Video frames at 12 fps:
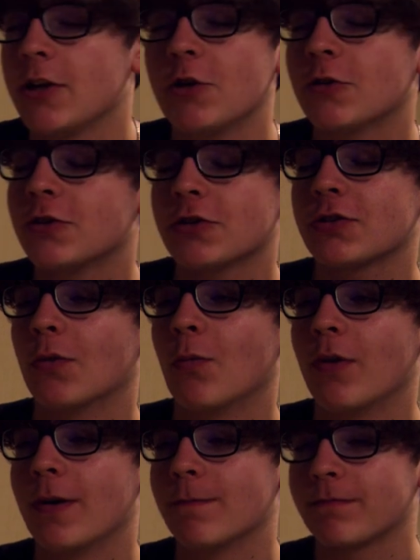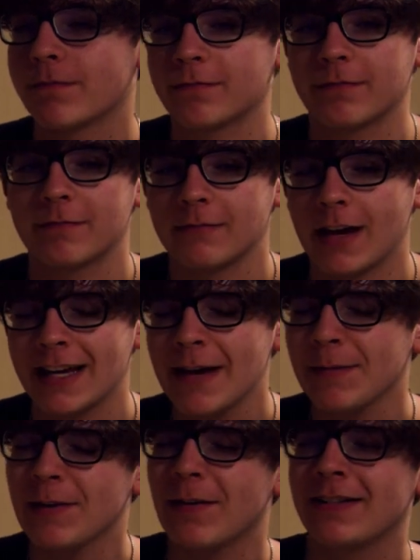You're just a wimp. I
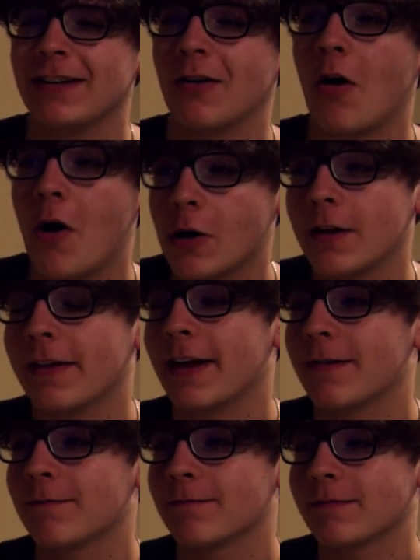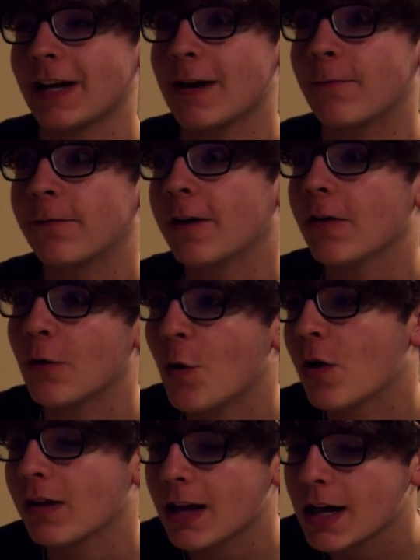can't believe I did all of that. In front of the
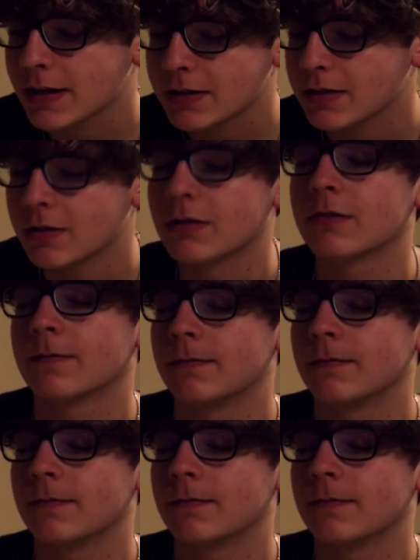whole class, too.